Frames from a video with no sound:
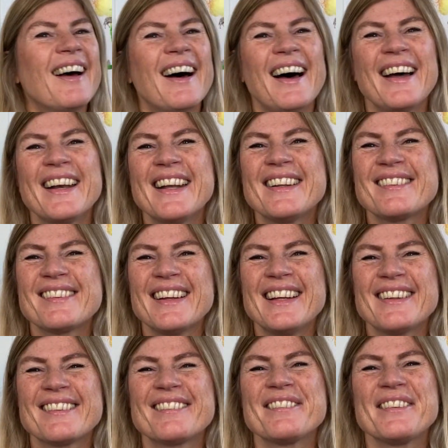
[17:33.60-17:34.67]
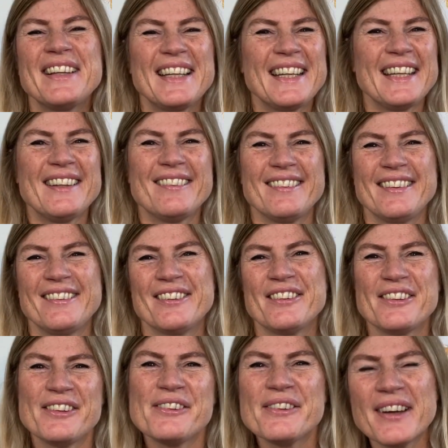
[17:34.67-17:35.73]
and it's really easy to
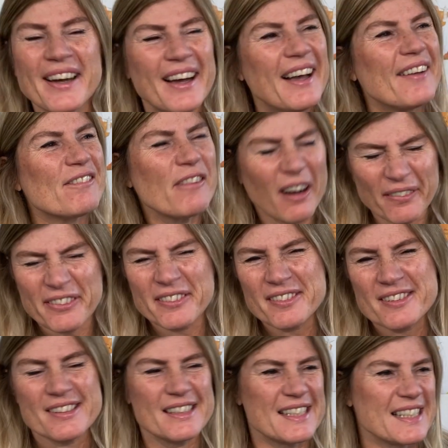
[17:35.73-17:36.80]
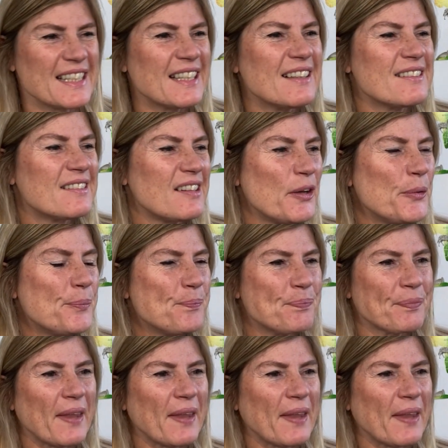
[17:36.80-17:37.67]
do rather than sitting. So